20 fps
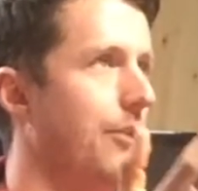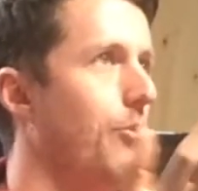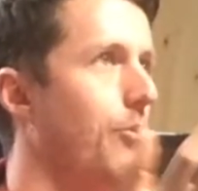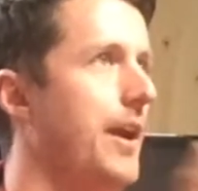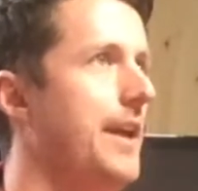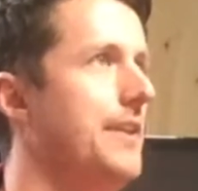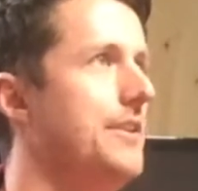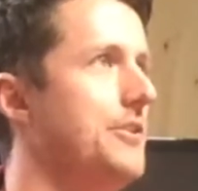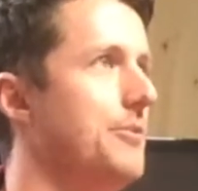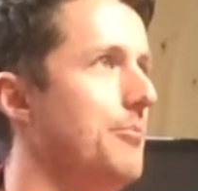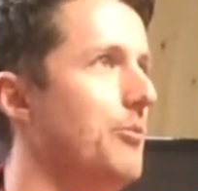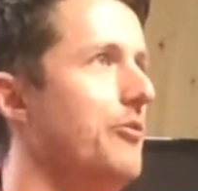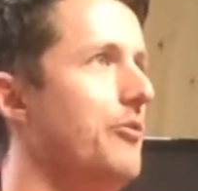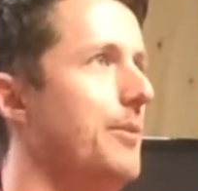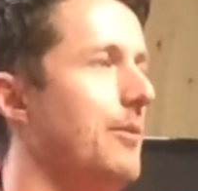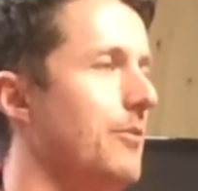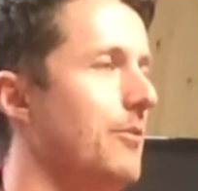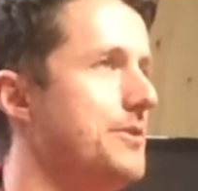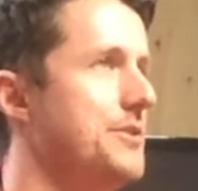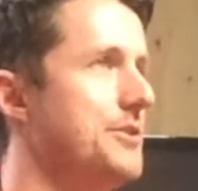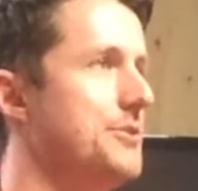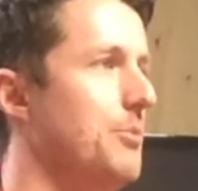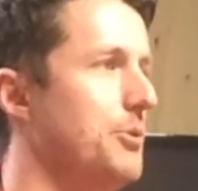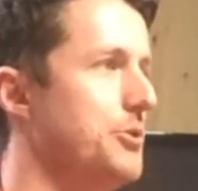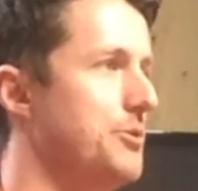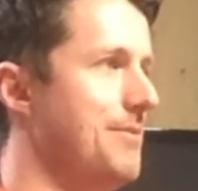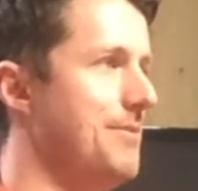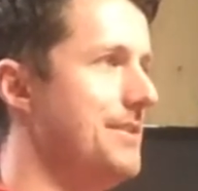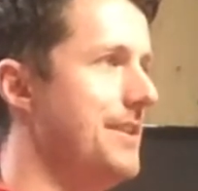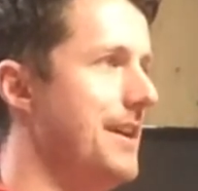in a way that the movement
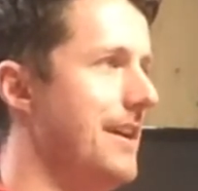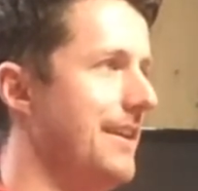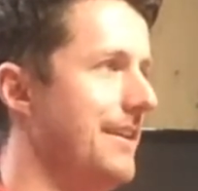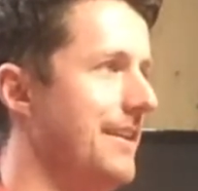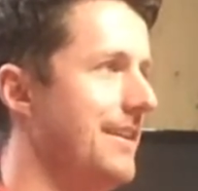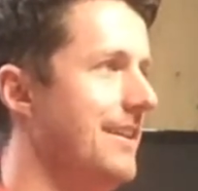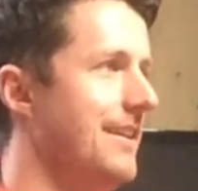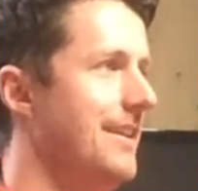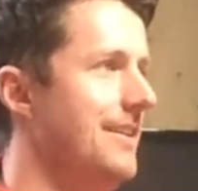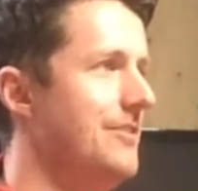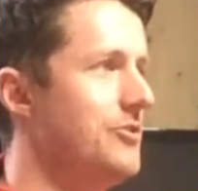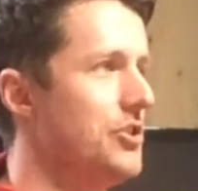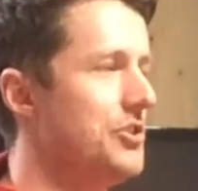wasn't supposed to be done,